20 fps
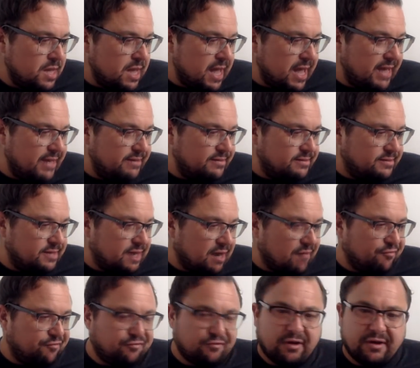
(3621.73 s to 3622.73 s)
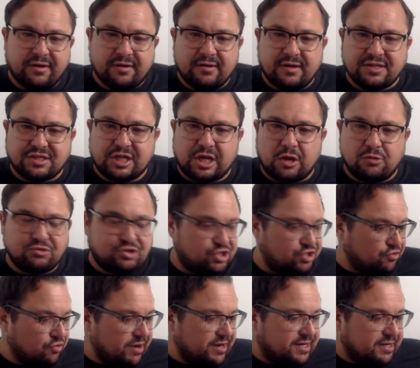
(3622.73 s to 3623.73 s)
And up front, as a lone
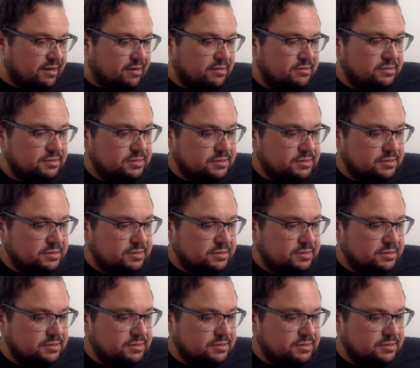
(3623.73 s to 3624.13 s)
striker,